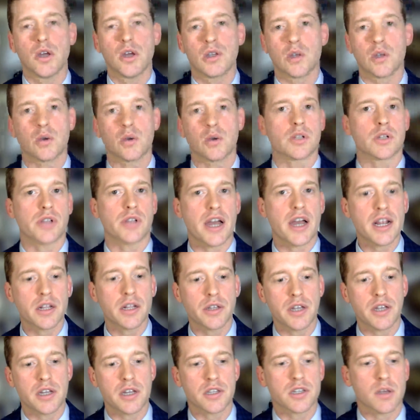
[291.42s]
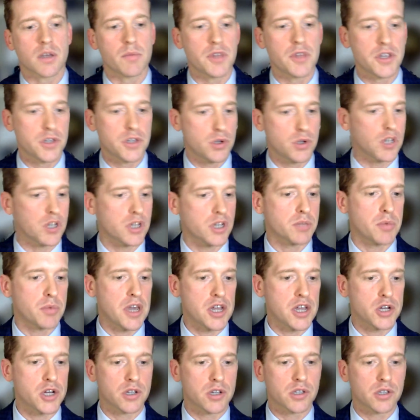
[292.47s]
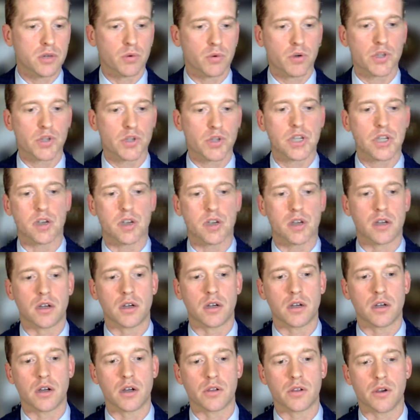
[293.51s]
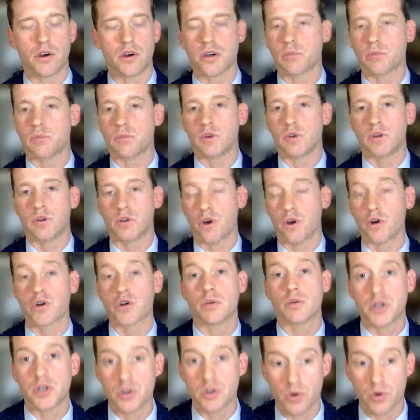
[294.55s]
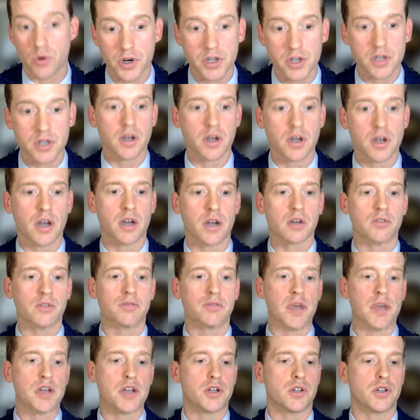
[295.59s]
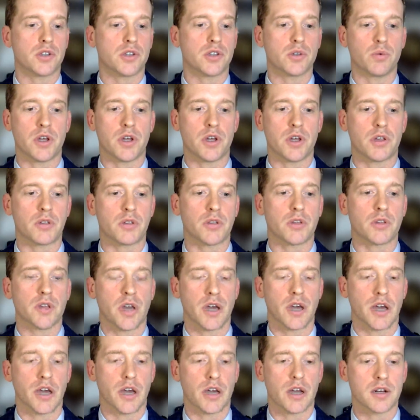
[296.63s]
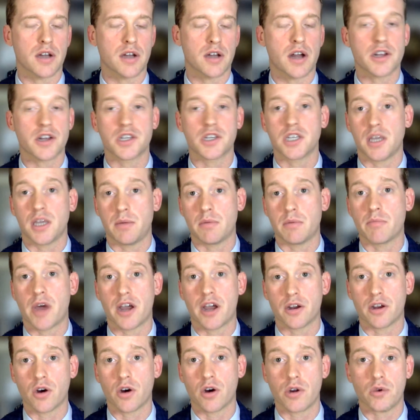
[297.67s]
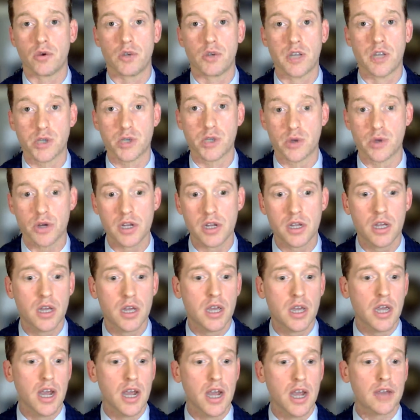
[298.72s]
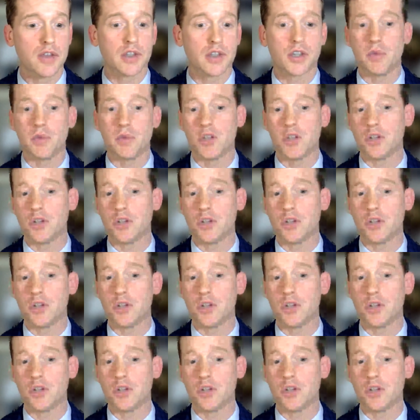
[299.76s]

So it's likely in some of these U S patients, we're seeing a, a, large, a larger majority of patients with uh, non-ischemic myocardial injury, and this could